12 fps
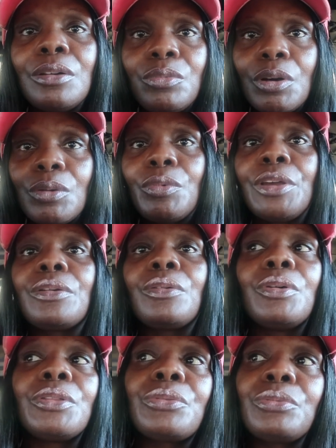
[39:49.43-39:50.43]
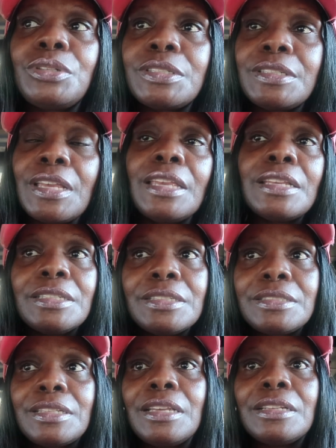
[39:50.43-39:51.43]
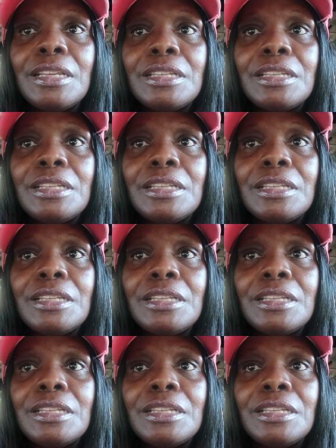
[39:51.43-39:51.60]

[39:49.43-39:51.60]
of what we're going through today in this day and